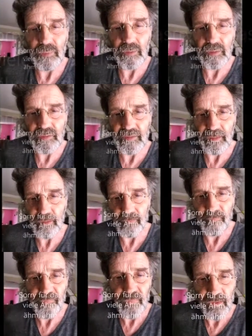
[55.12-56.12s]
The
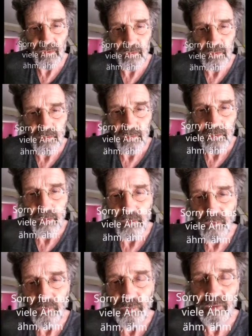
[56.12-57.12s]
picture I have
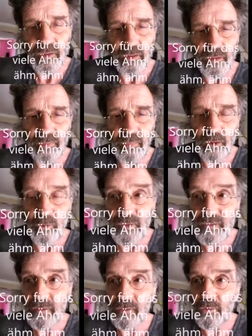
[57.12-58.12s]
someday
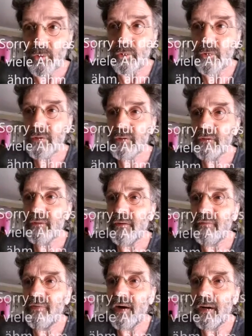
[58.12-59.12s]
seen and
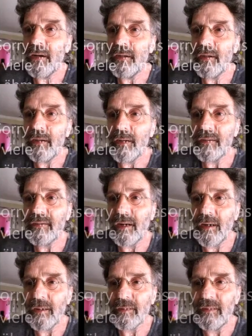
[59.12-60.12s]
printed,
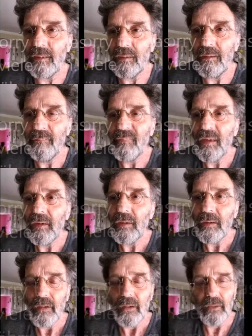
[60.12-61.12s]
because he holds the
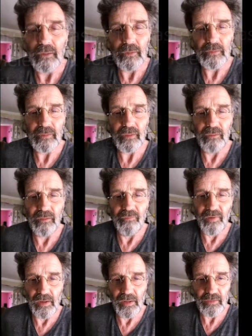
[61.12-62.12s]
world in his hand and
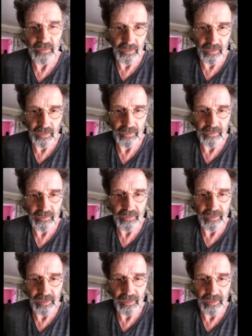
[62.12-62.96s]
also the cross,